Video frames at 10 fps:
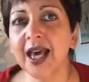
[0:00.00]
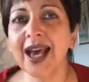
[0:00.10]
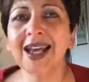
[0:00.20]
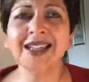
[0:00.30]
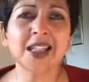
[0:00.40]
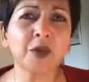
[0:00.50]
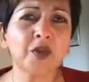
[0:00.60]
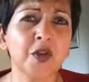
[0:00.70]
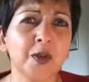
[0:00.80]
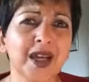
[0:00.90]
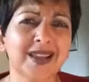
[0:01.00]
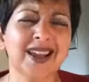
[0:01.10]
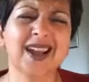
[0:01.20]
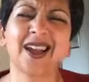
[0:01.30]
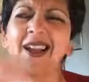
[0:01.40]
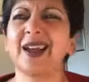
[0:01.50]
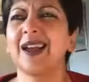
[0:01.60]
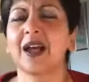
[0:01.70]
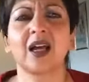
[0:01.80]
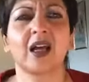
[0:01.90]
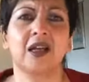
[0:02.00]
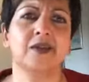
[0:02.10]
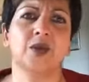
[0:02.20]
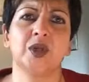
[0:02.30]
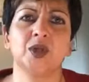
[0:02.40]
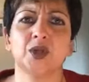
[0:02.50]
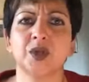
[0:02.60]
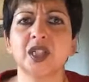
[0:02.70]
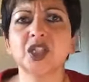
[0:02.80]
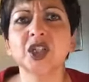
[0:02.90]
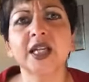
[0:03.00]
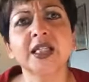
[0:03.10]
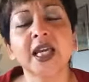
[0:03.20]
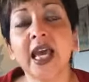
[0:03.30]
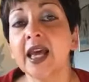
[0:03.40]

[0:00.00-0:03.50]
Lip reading: And some of you might think, I don't want to do this, Shanti.